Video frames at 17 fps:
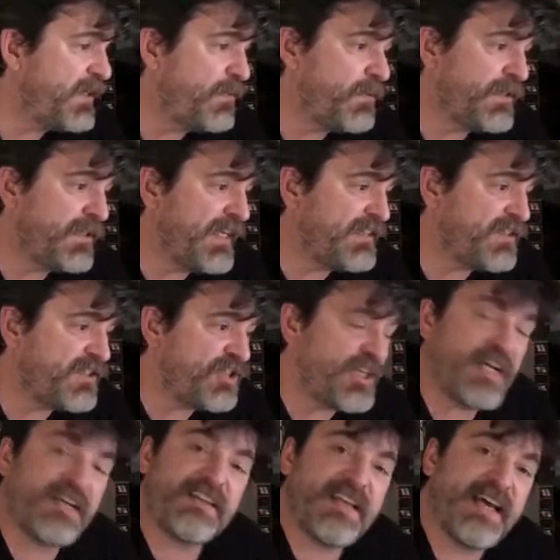would like to
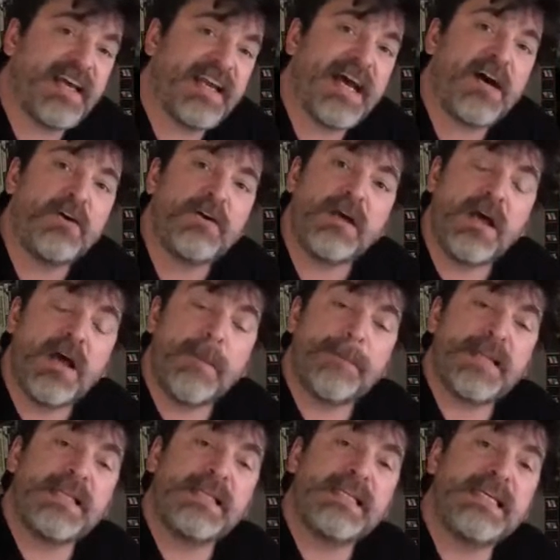check that out,
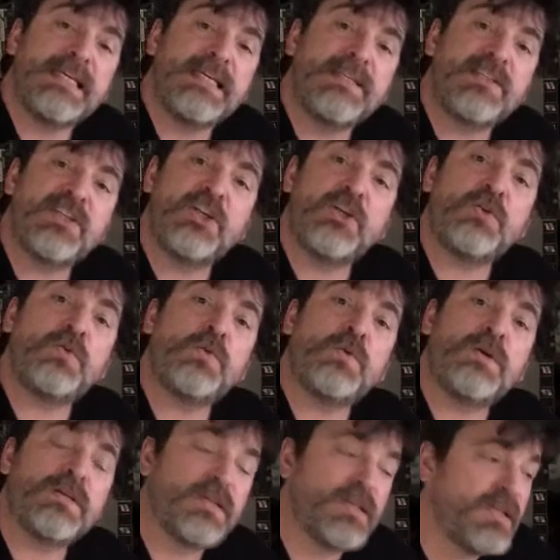please do.
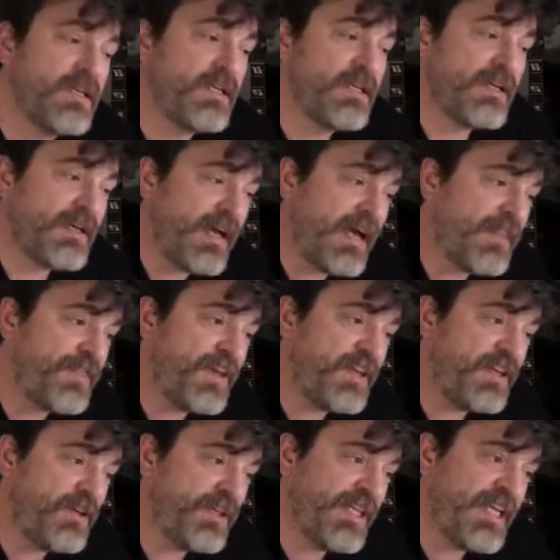I
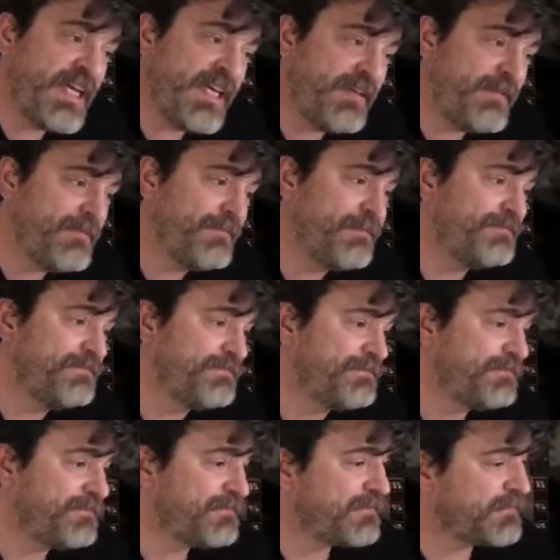think you'll dig it.
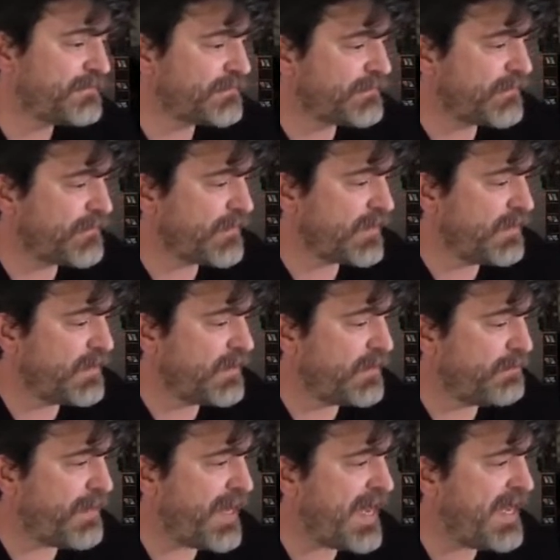
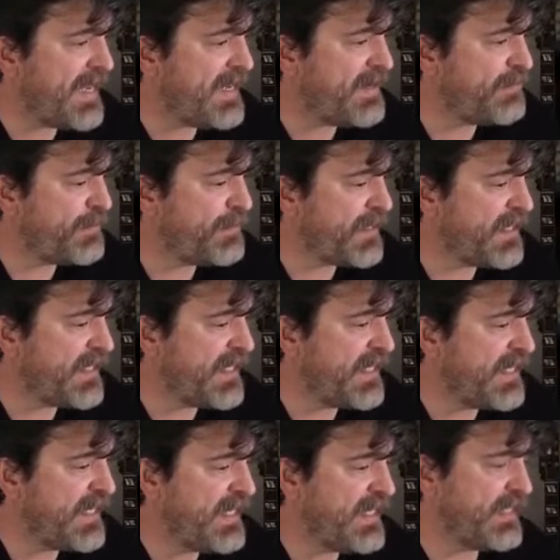Bye,
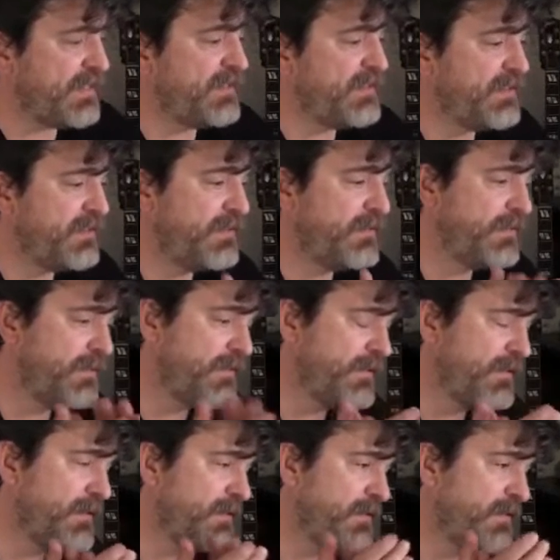everybody.
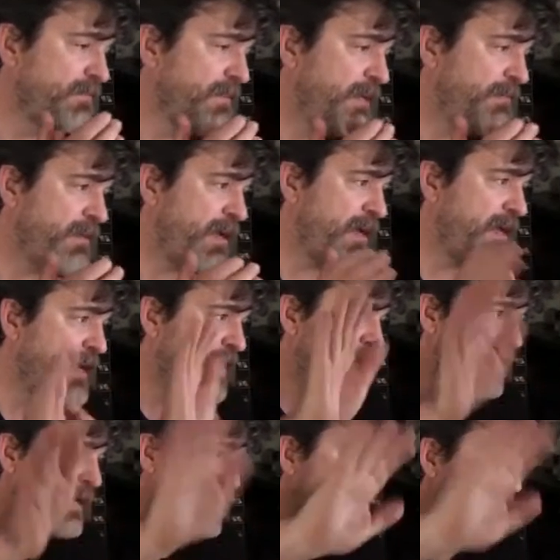
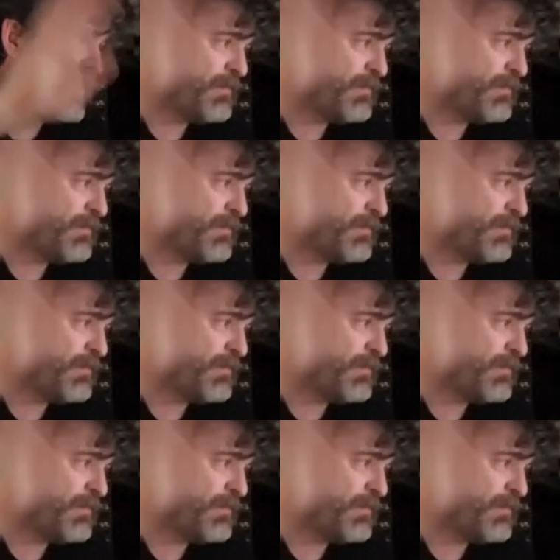Bye-bye.